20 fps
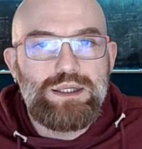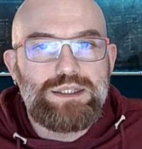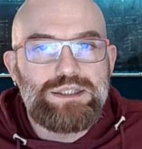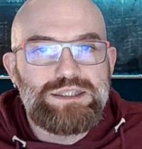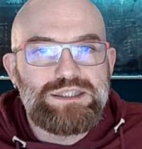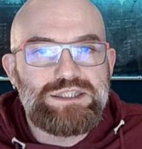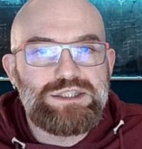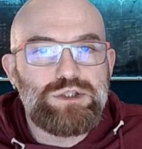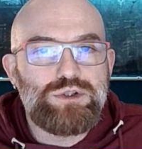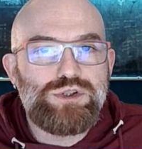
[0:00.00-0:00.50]

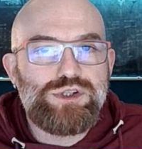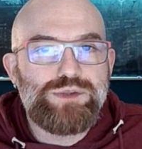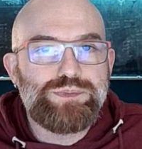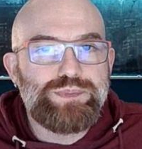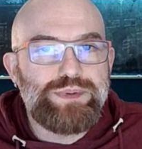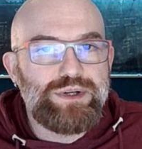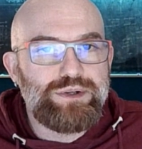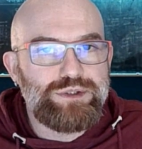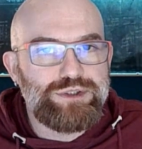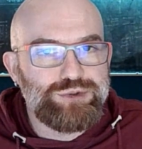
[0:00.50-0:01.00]
So
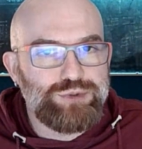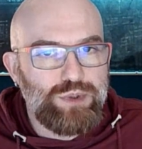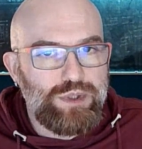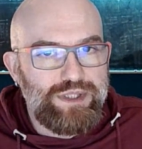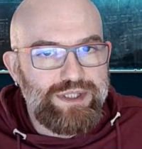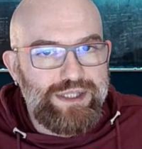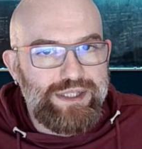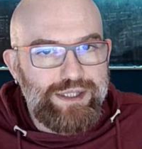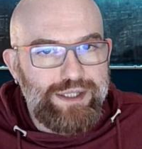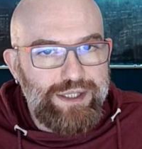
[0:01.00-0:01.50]

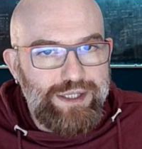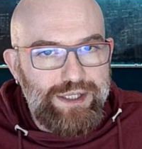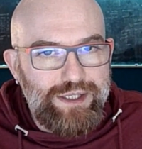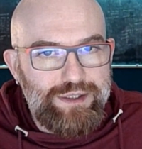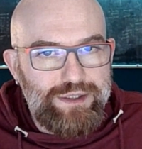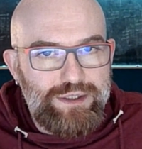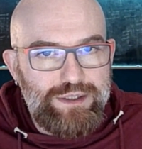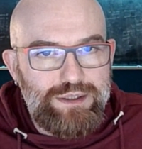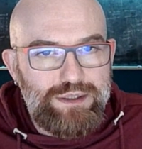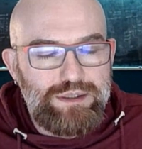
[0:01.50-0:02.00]
spiritually
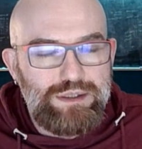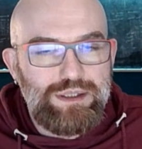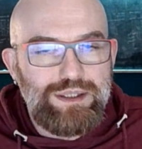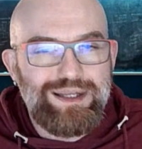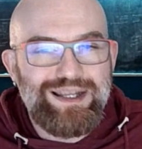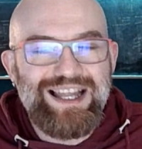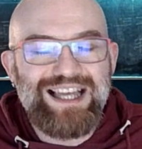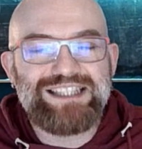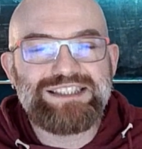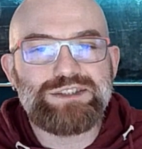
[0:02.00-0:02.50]
here,
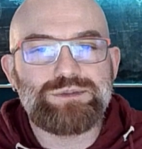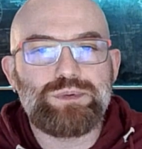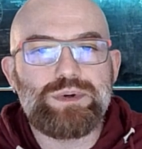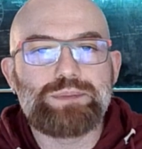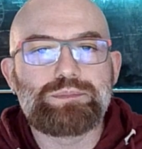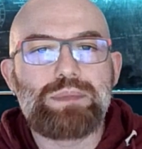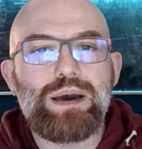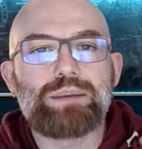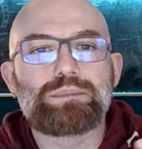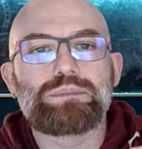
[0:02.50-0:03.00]
let's
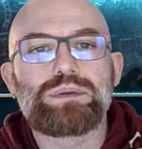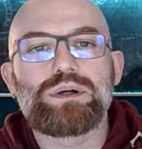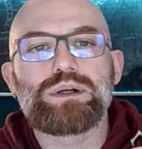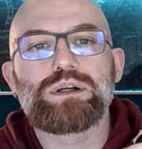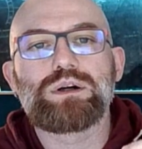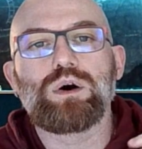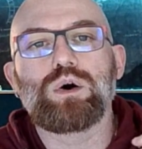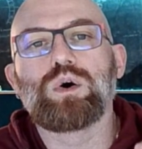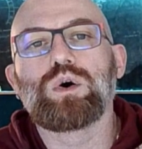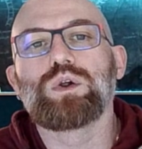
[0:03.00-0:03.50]

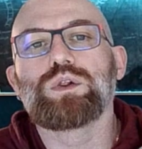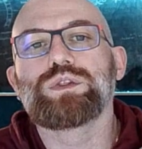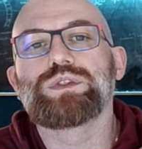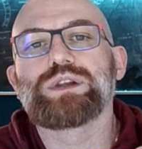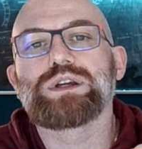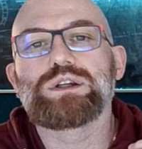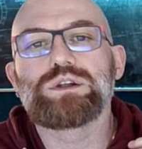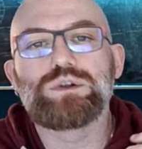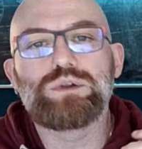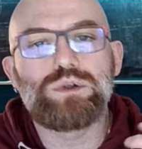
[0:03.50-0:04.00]
remember all the
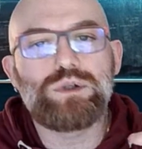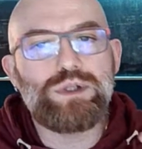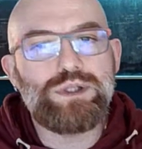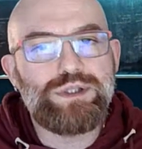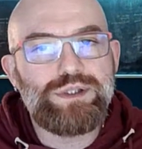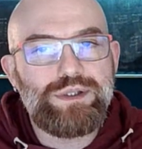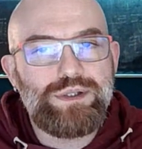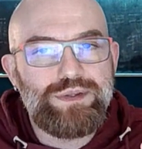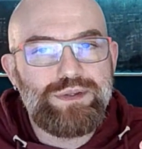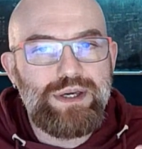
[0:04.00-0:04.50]

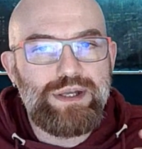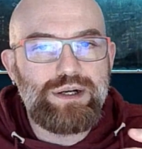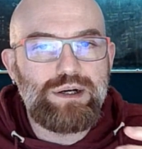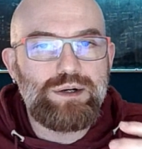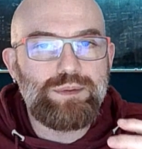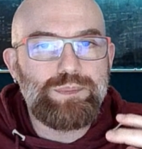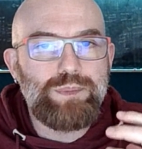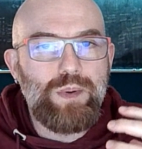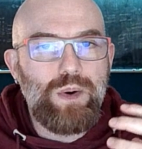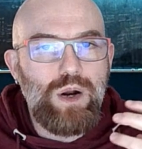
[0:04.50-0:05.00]
good that
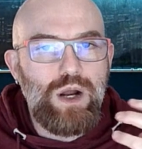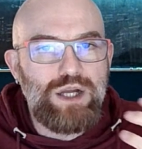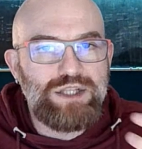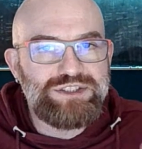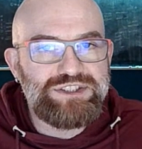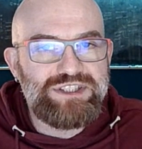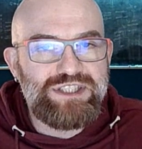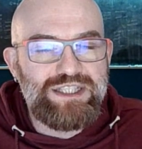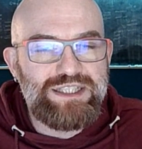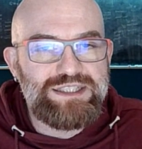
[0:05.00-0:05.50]
our
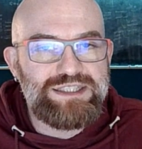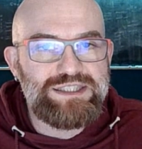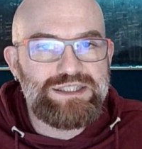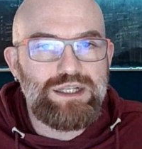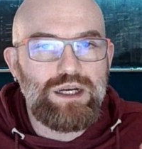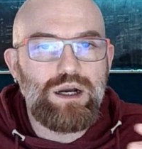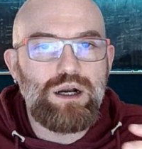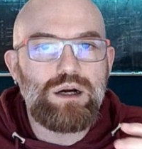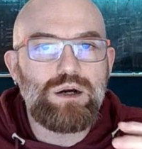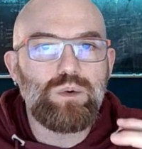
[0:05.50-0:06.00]
projects,
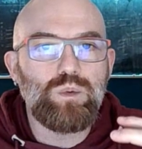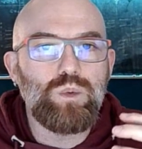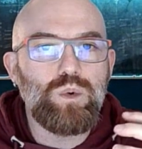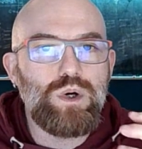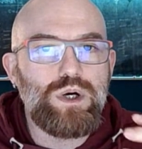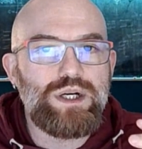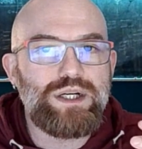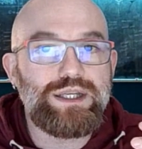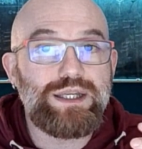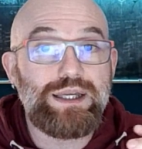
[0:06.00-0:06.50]
our
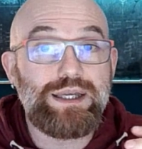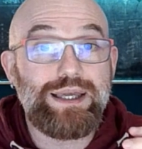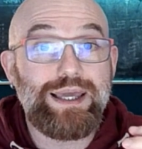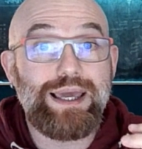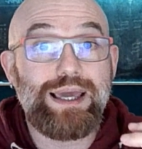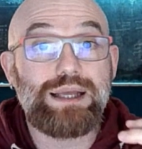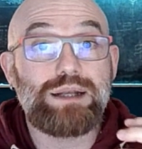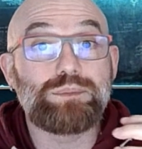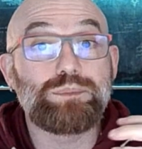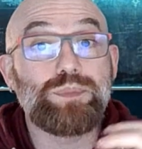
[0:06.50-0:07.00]
work
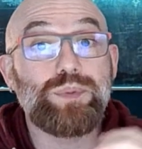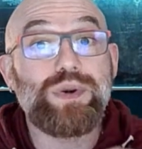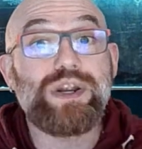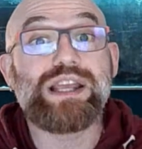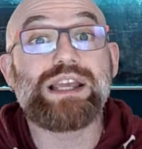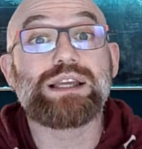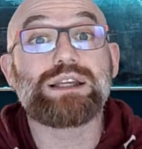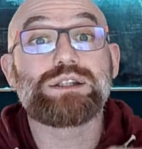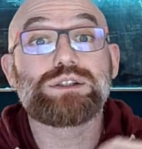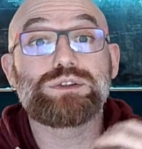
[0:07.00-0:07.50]
can
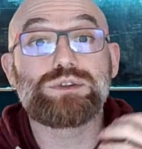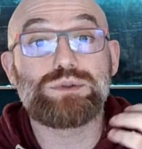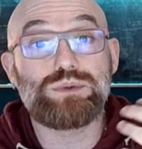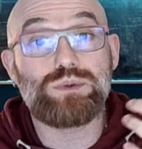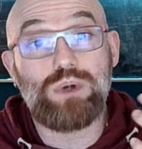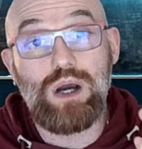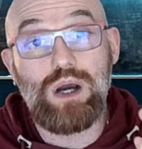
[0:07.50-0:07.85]
bring to